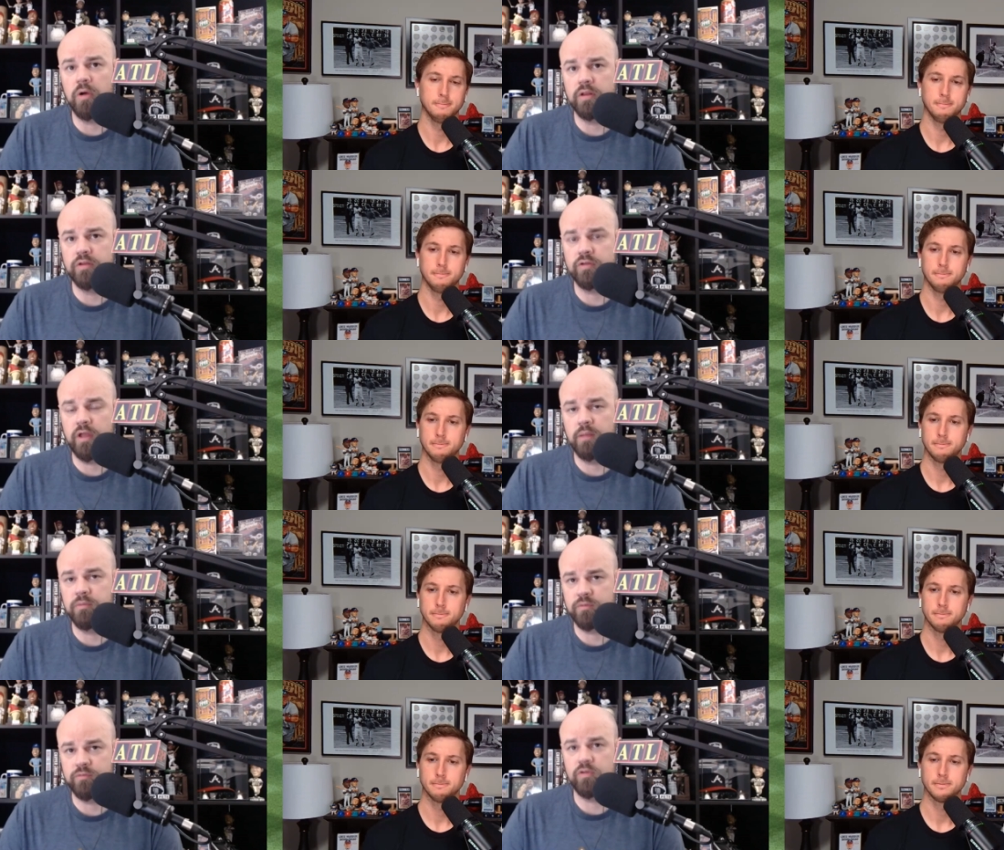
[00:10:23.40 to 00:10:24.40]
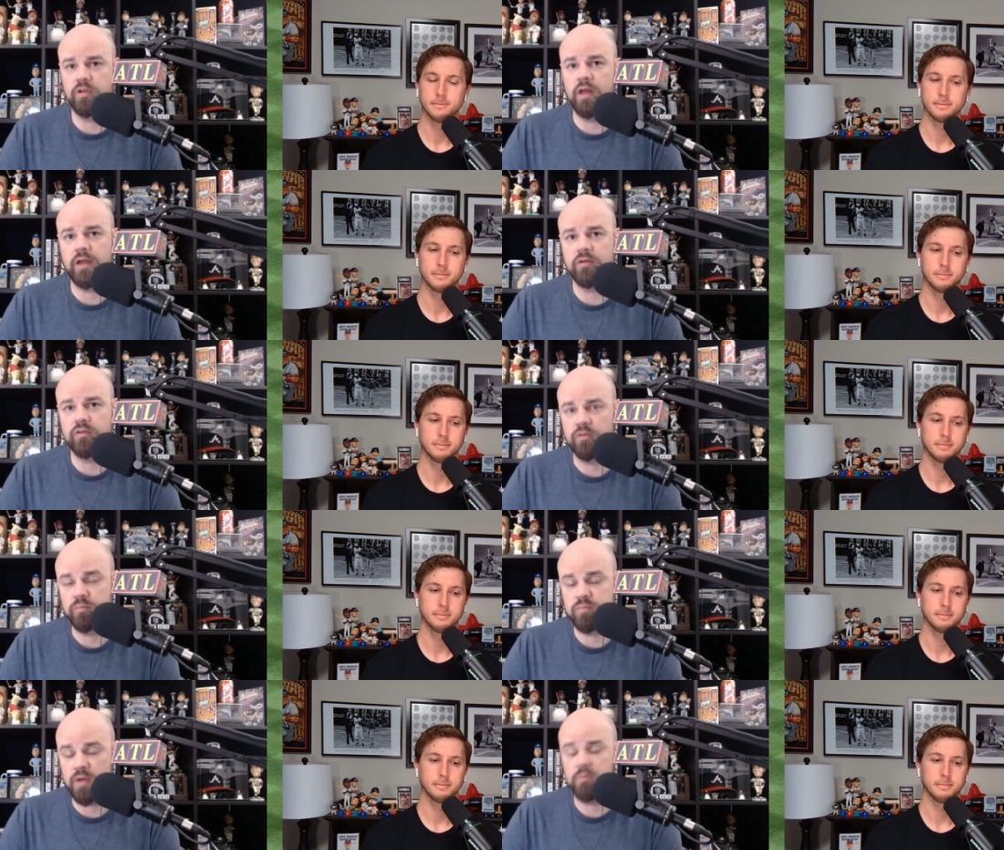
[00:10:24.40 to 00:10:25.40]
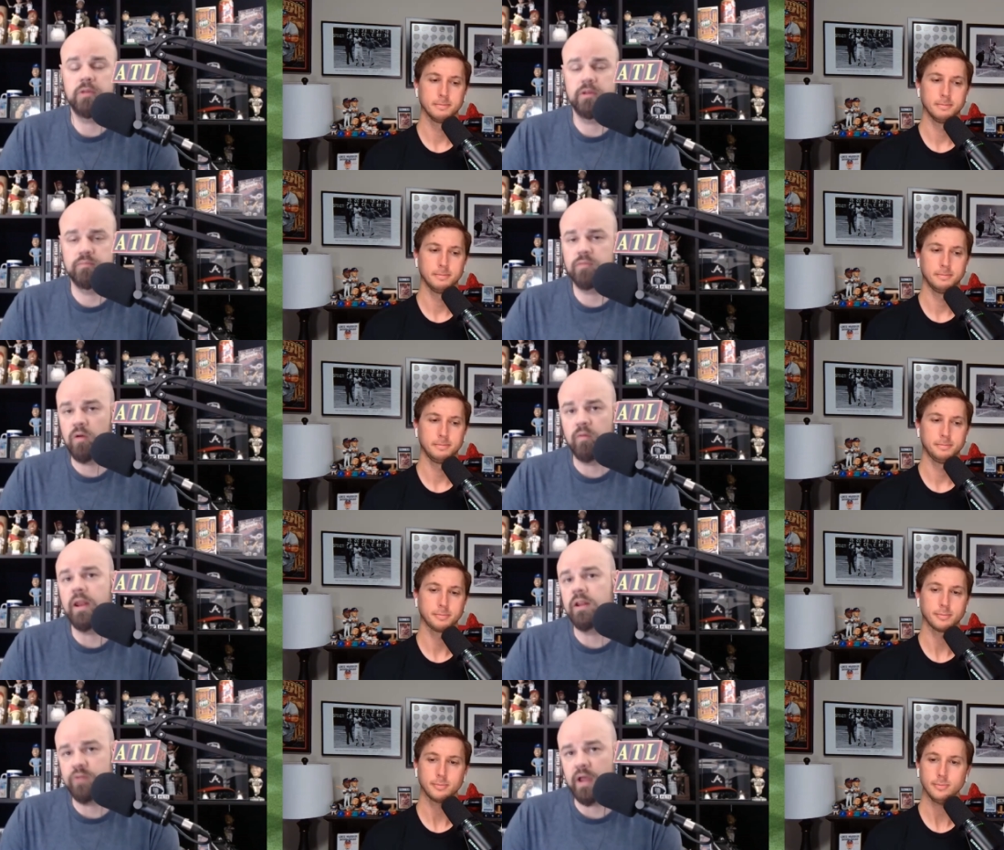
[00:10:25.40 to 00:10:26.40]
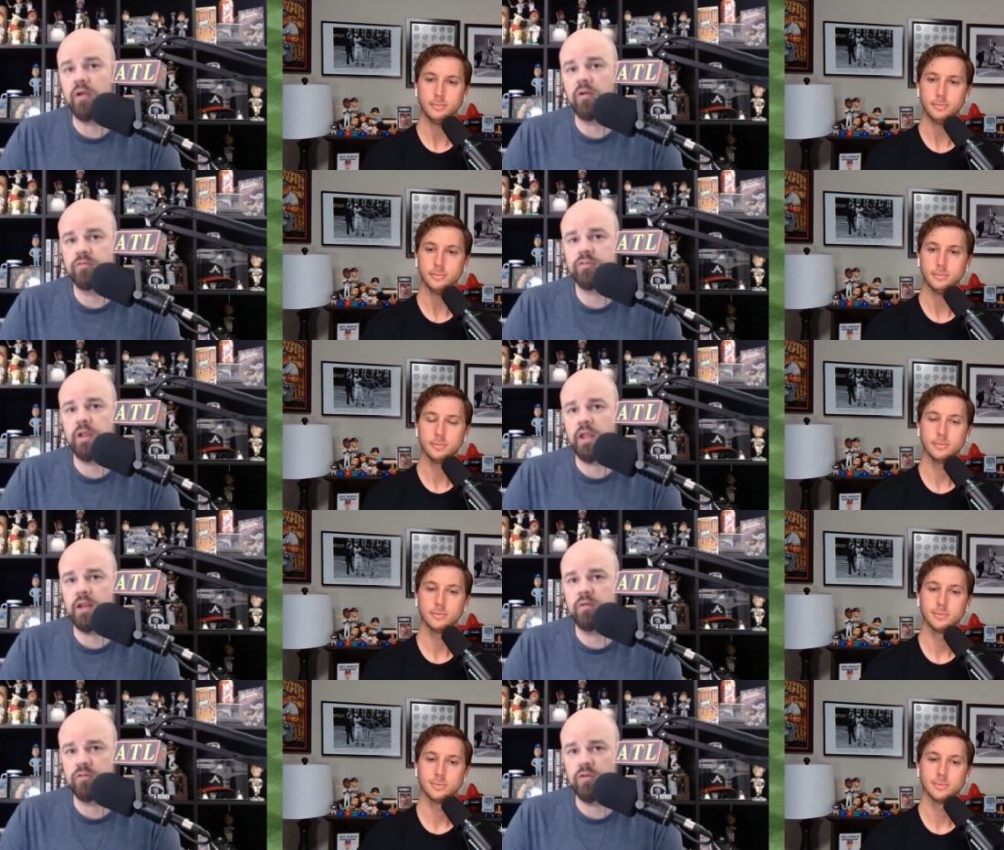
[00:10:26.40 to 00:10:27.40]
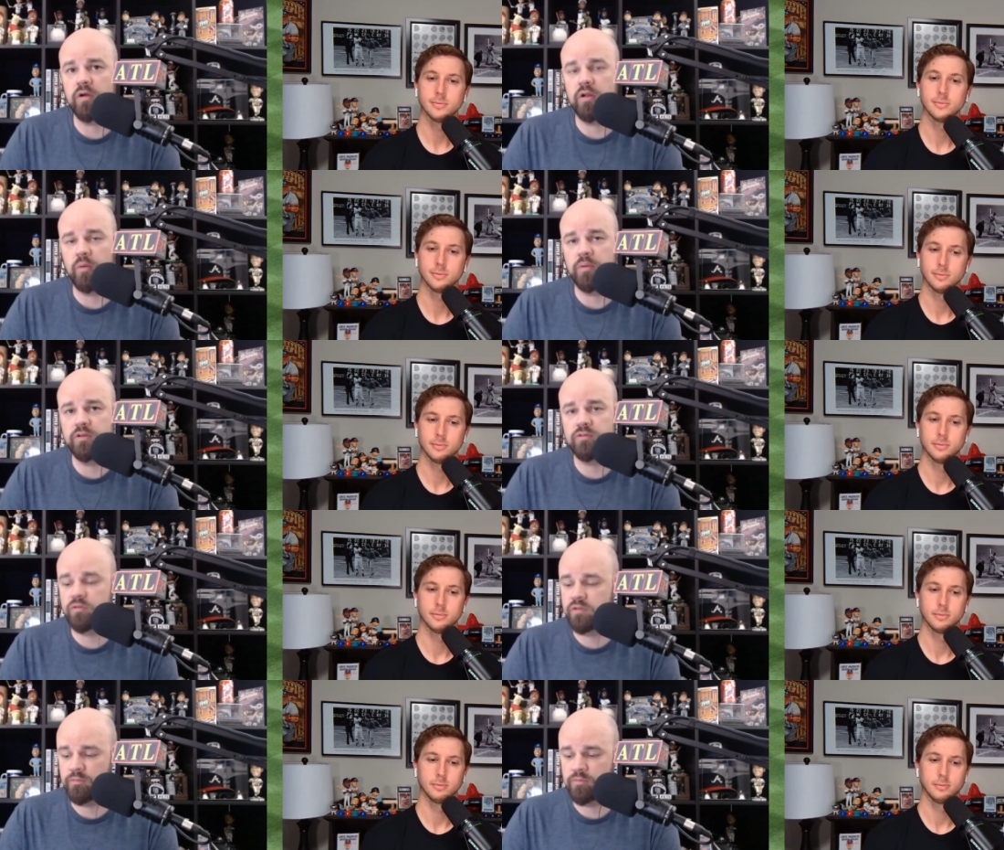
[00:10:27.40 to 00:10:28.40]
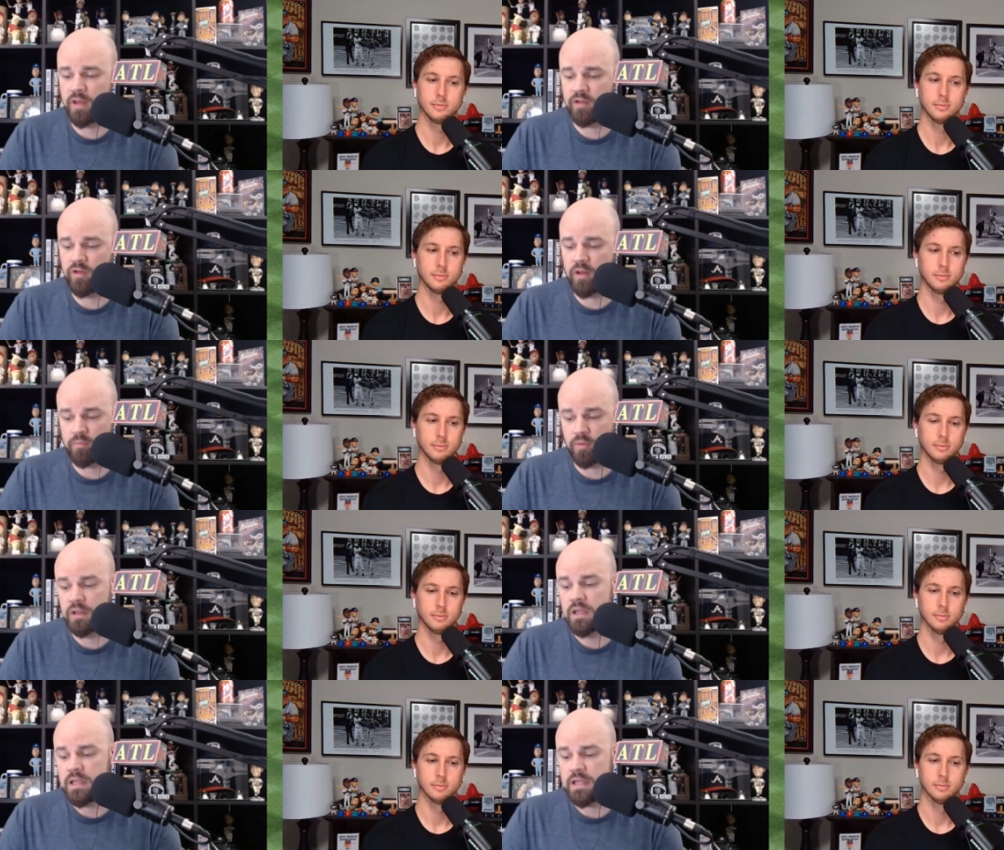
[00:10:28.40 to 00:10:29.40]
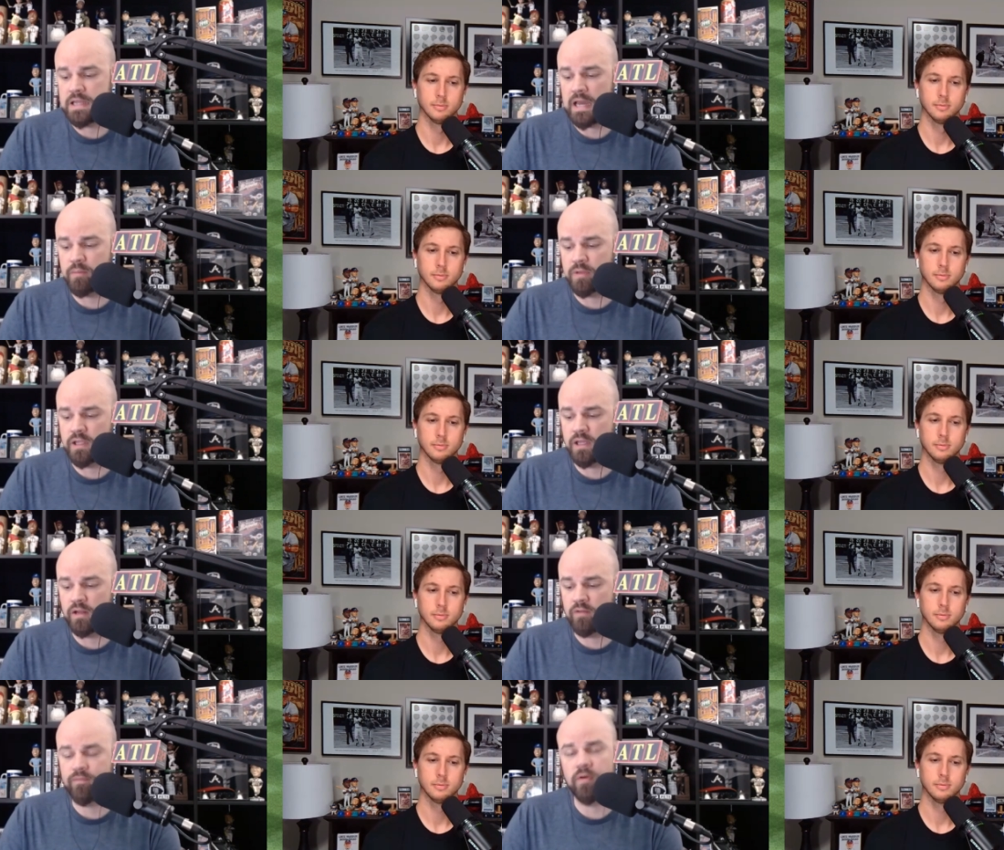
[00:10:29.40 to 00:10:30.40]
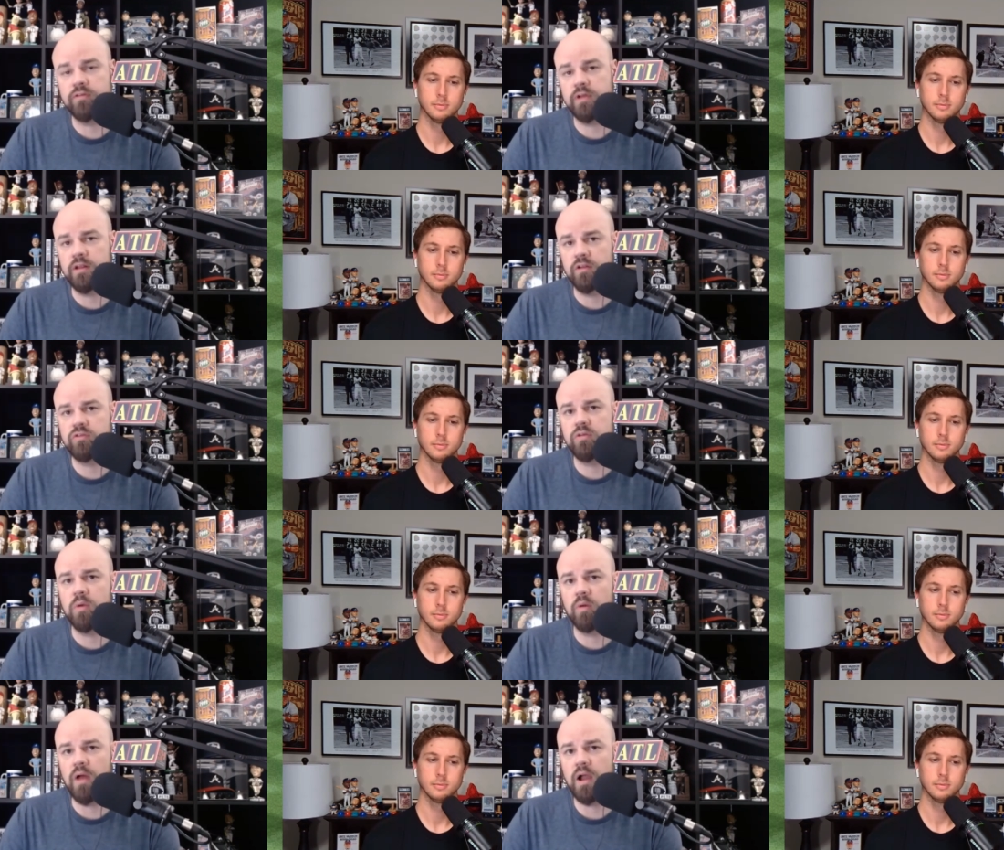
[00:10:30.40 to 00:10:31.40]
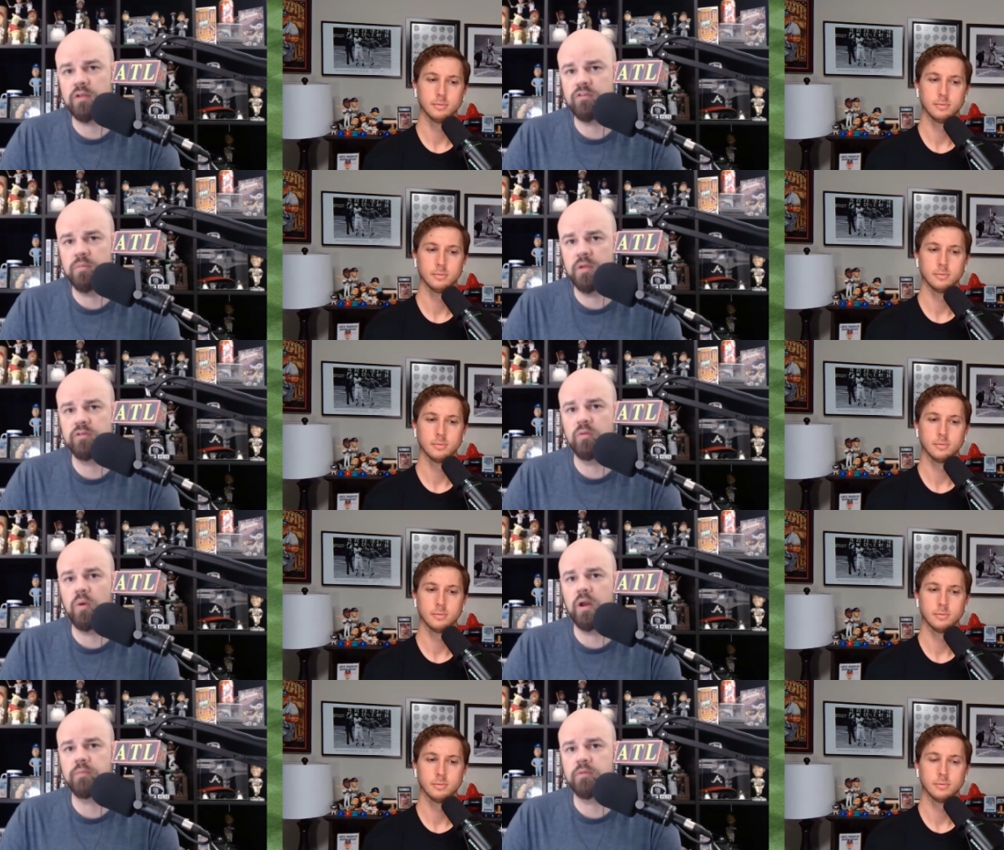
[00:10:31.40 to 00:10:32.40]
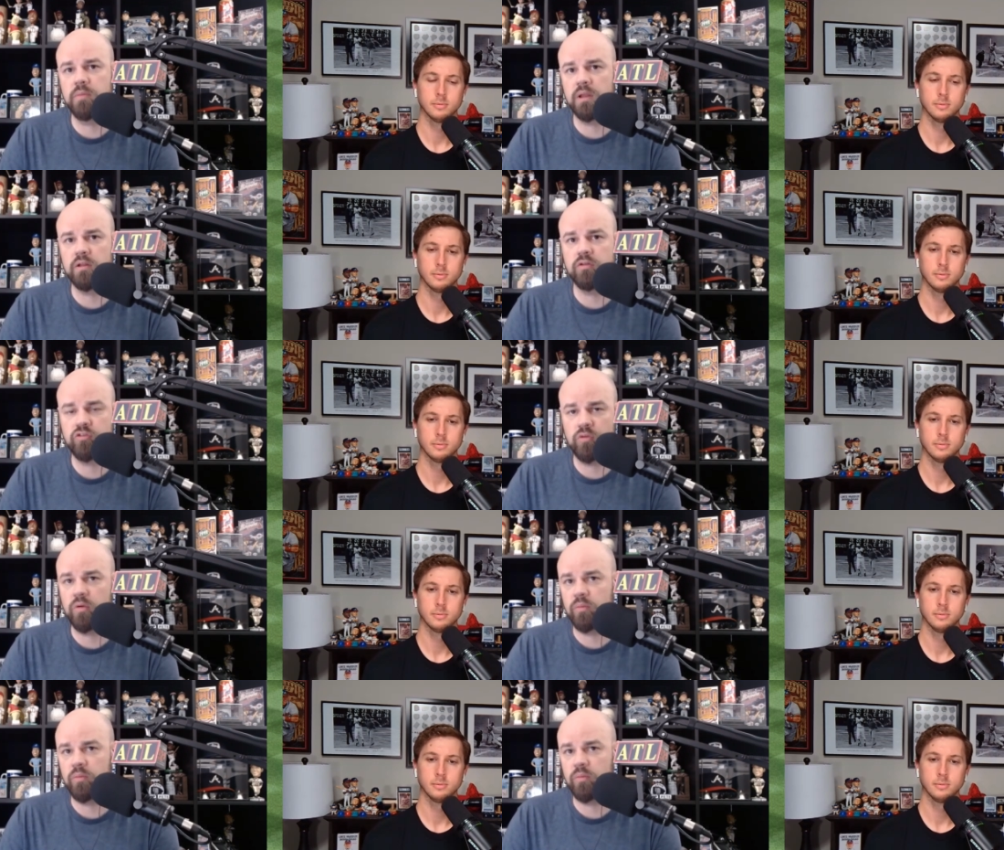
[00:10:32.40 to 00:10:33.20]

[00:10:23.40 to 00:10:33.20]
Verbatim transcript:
Speaker 1: in this game, as I'm sure the Dodgers are probably already tired of seeing Eddie Rosario when these two teams match up, but he got him again in the first inning. There's two more Rockets you mentioned, one up the middle to short,